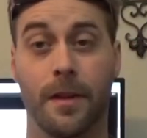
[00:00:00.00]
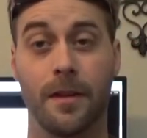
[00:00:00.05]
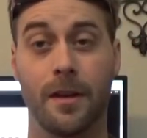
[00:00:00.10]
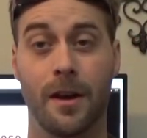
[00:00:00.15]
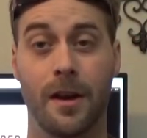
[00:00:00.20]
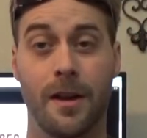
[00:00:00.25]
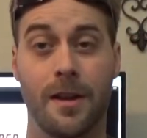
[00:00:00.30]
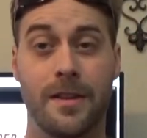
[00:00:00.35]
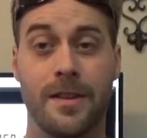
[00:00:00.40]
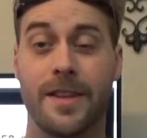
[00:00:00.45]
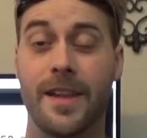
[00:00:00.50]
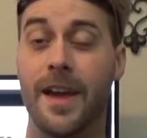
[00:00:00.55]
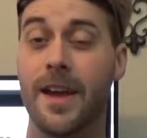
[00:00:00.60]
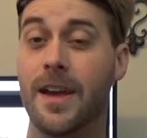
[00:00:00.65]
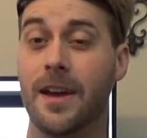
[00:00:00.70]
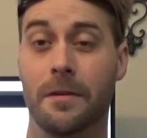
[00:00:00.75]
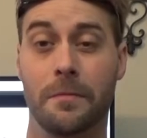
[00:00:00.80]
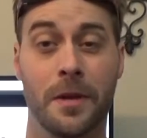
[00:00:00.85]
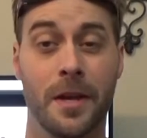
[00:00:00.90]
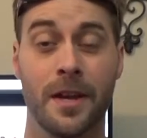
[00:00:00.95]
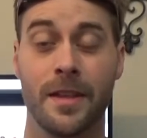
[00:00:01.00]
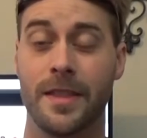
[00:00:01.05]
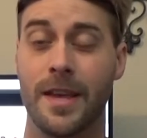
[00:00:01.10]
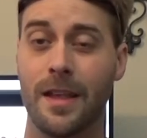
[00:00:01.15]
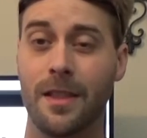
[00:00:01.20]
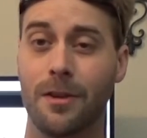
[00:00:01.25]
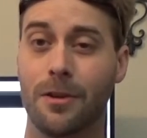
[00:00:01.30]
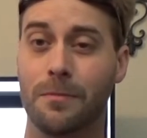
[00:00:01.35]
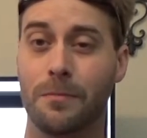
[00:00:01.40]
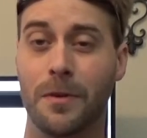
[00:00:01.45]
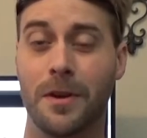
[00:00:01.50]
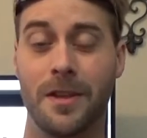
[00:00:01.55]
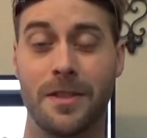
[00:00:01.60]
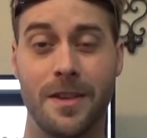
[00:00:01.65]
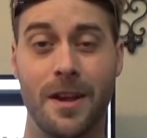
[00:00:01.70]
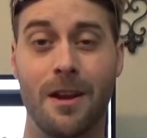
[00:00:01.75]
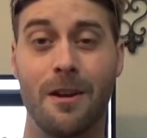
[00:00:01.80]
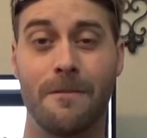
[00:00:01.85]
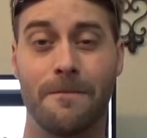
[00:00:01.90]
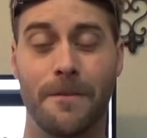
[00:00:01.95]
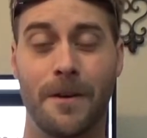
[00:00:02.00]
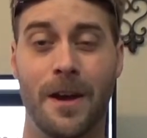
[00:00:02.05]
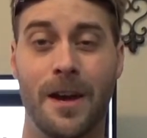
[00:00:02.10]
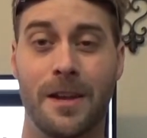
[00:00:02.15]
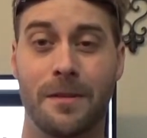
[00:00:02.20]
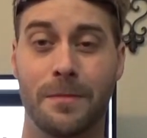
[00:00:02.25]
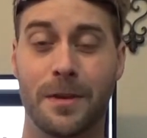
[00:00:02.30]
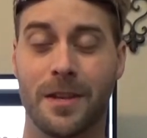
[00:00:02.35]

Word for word: God damn, that looked pretty terrifying,